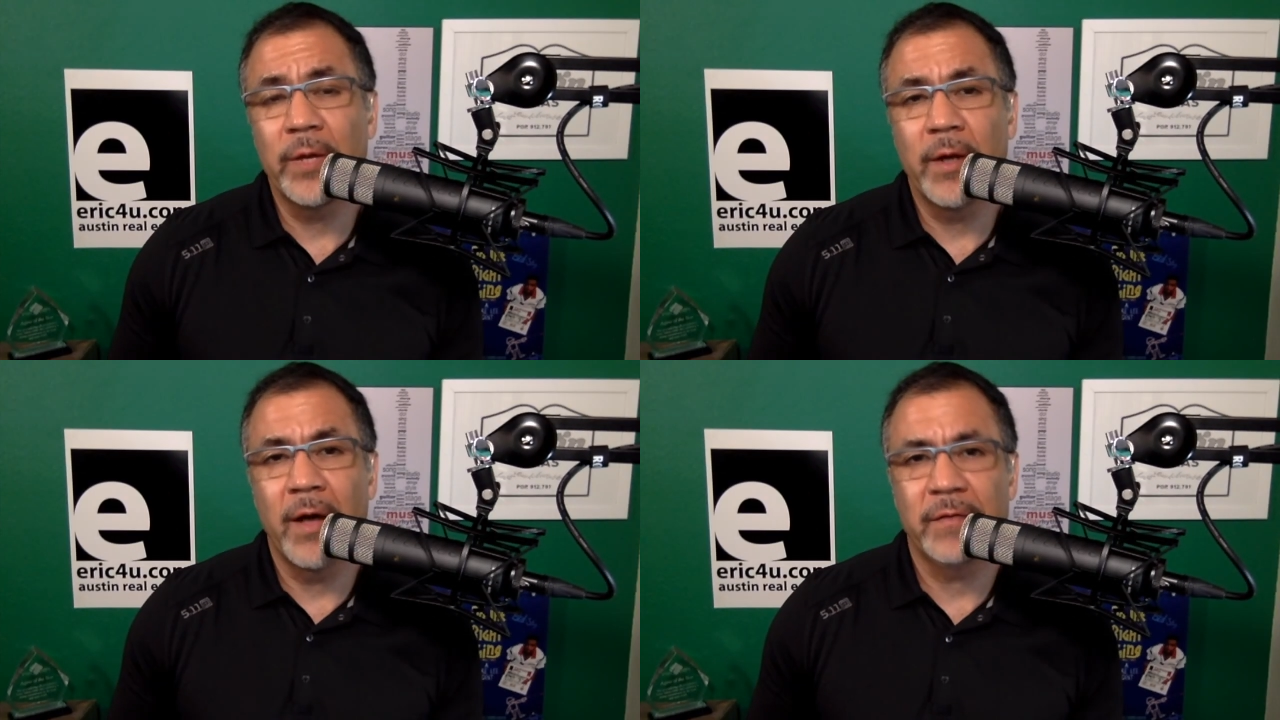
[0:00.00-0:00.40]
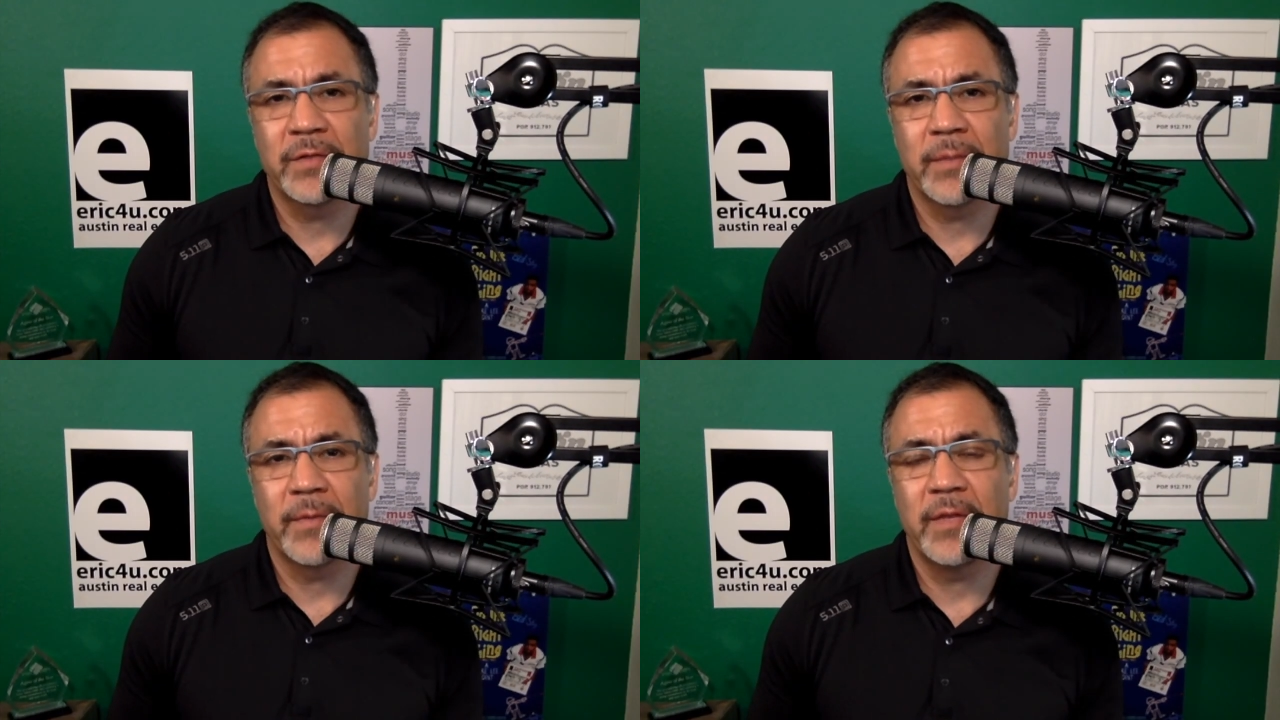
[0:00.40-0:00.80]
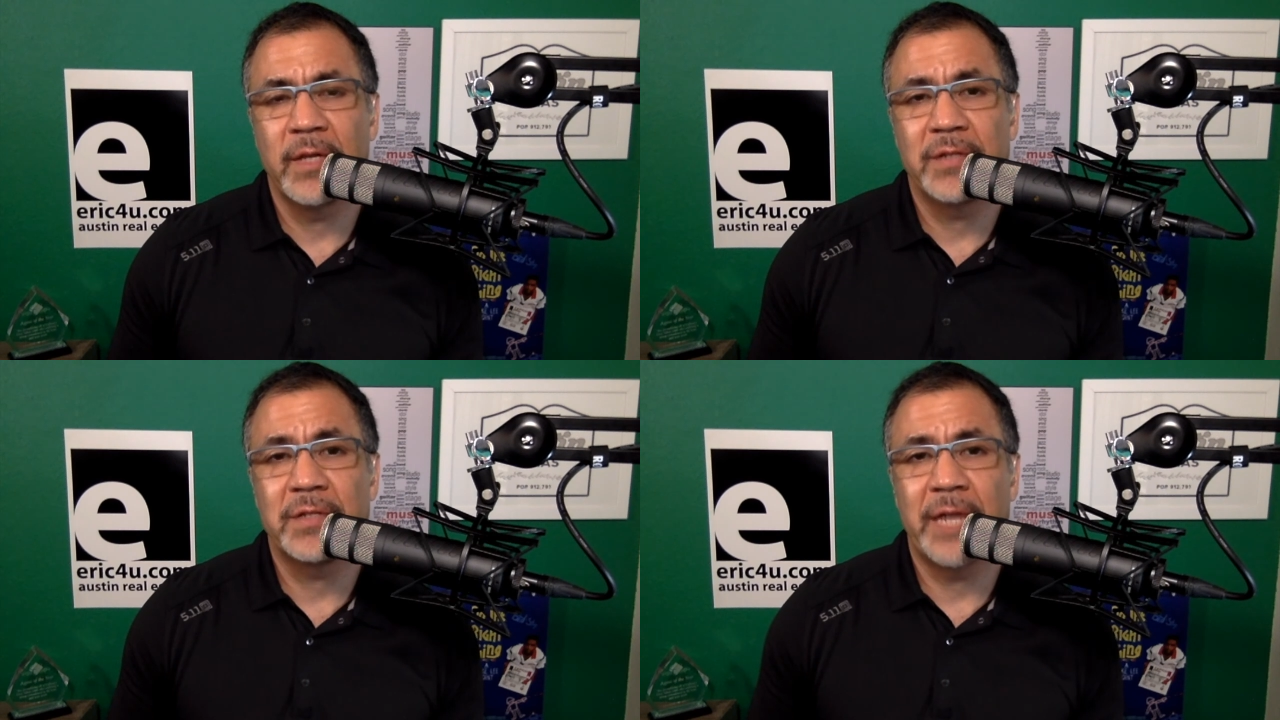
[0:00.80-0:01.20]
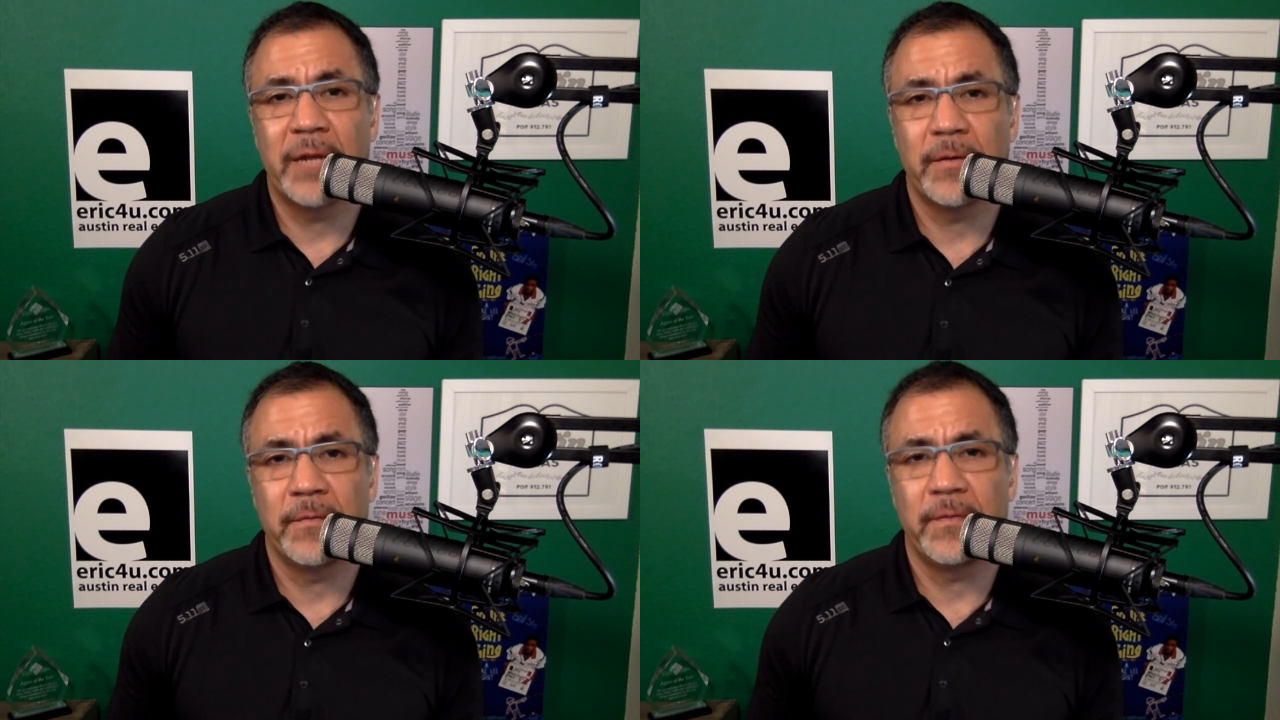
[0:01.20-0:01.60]
off some of the
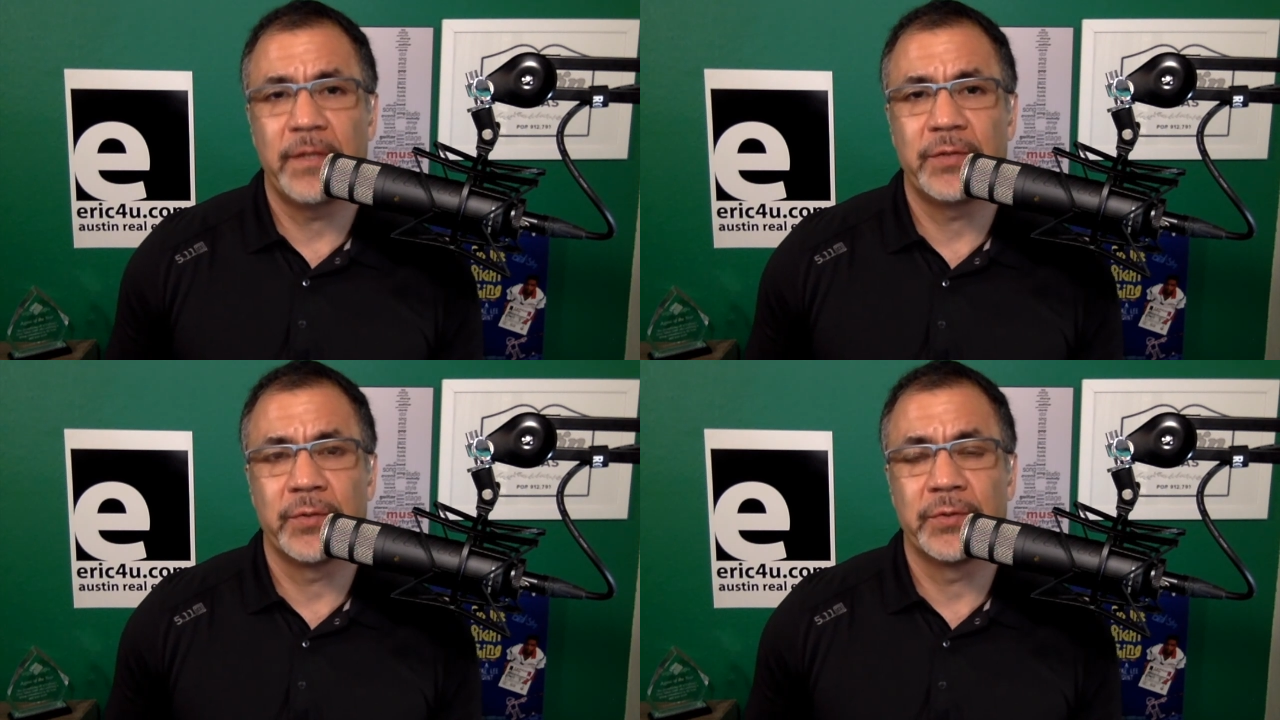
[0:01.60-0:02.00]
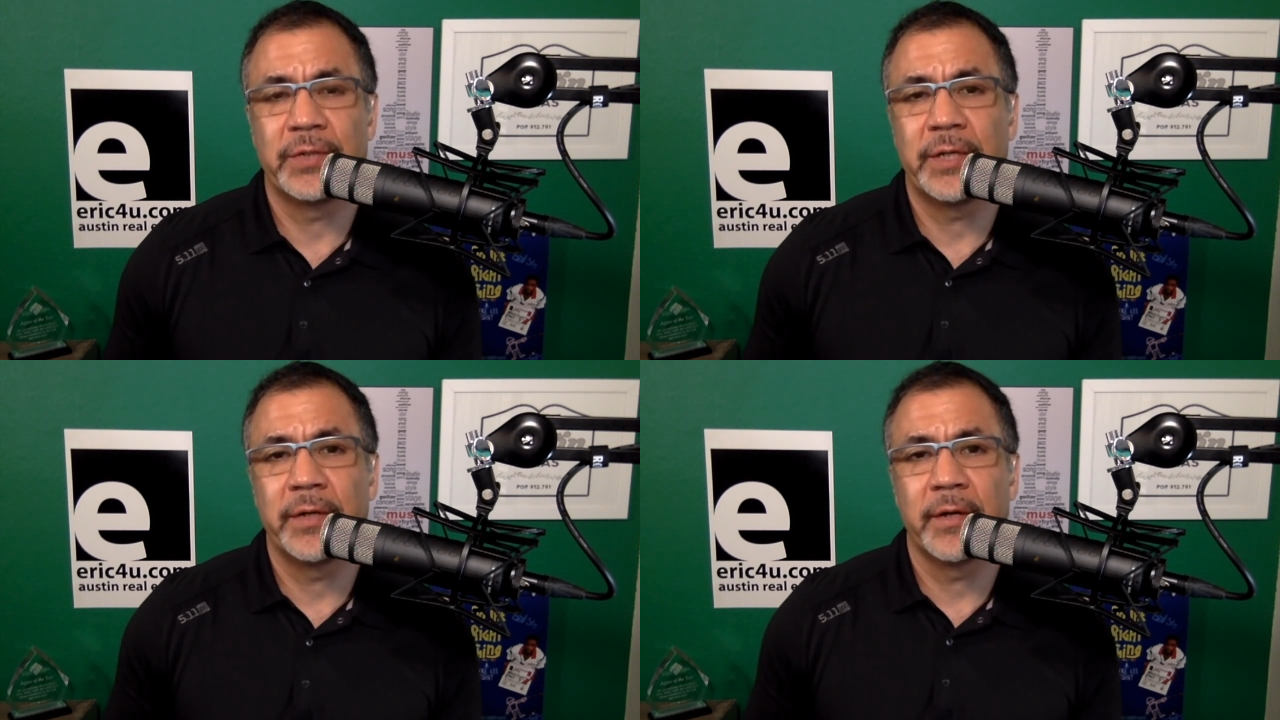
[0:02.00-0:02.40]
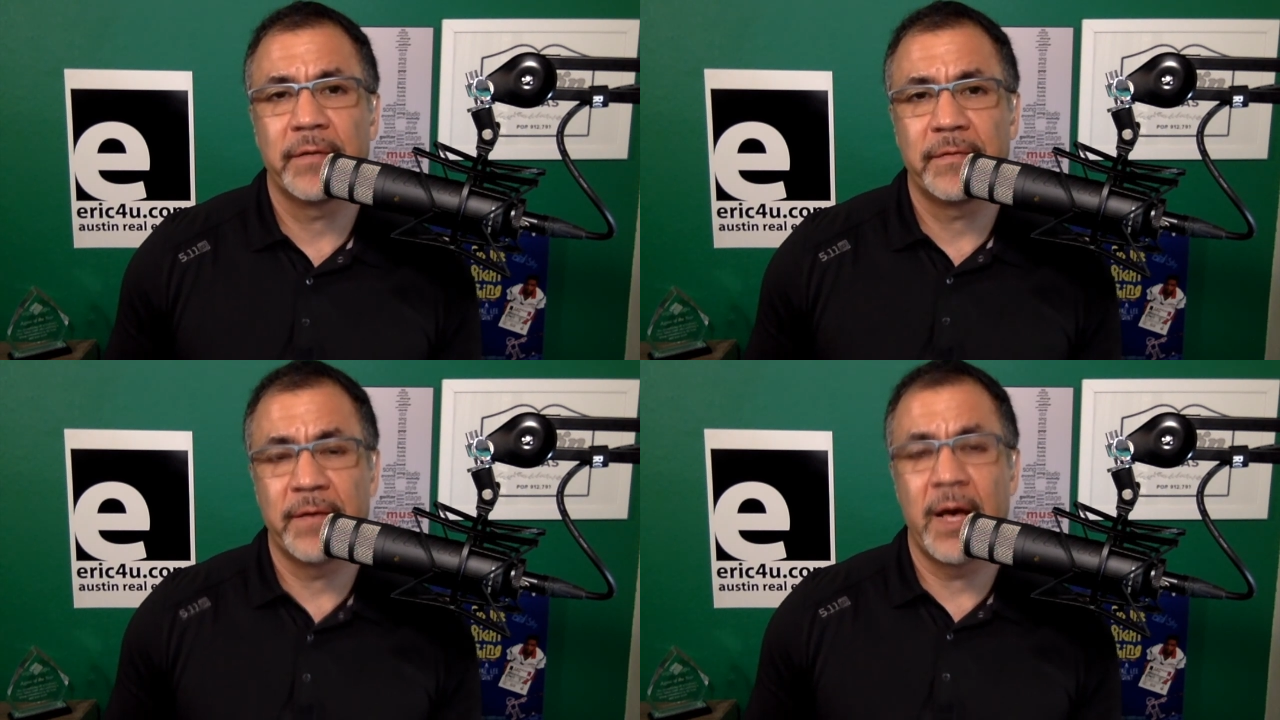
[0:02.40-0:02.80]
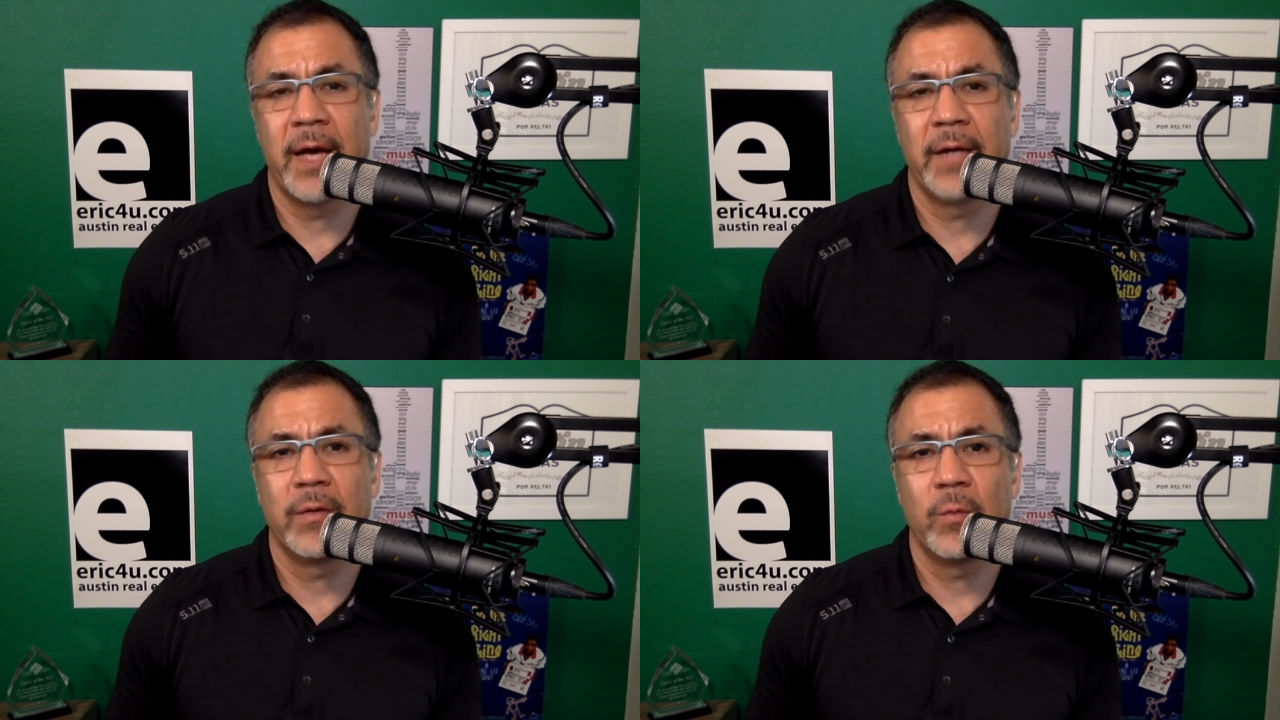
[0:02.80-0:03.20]
standard features that you're going to find